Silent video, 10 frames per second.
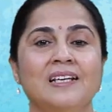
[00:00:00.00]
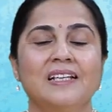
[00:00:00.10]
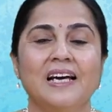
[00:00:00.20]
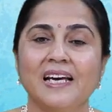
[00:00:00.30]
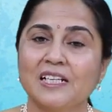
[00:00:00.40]

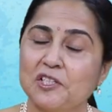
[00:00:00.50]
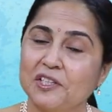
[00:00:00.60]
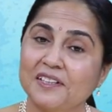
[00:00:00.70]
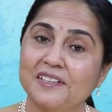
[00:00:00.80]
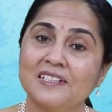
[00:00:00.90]
the
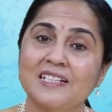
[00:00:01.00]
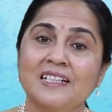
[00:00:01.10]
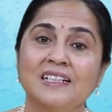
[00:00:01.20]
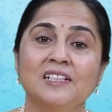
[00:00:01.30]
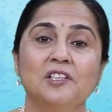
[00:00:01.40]
actors,
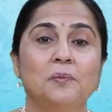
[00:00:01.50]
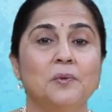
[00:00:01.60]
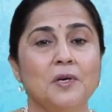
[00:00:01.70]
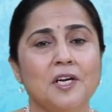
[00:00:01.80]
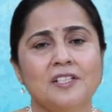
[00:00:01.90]
the
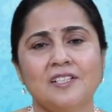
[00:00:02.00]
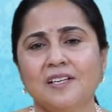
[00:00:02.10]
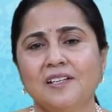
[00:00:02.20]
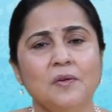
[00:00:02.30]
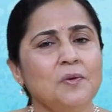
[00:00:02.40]

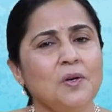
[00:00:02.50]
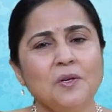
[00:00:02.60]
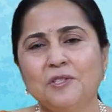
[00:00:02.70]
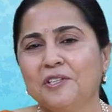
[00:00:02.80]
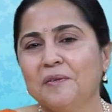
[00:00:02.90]
poets, they were
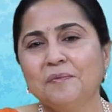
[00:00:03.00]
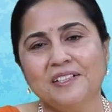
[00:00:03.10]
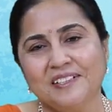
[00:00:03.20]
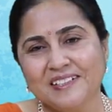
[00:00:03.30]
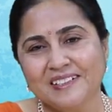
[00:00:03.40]
all
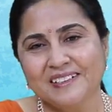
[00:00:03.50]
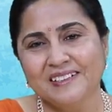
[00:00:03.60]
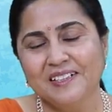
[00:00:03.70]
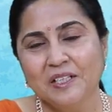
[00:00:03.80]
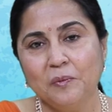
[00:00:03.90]
dreamers.
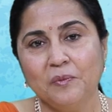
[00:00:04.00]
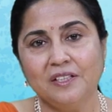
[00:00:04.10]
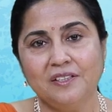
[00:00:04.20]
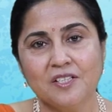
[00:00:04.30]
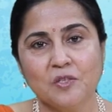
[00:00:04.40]

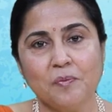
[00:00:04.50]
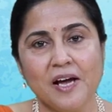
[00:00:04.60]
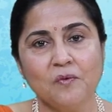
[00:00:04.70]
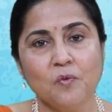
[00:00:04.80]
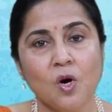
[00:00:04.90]
But this
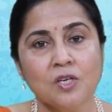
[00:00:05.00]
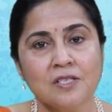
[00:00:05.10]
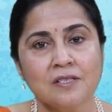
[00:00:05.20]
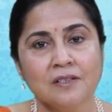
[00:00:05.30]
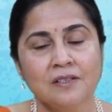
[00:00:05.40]
man was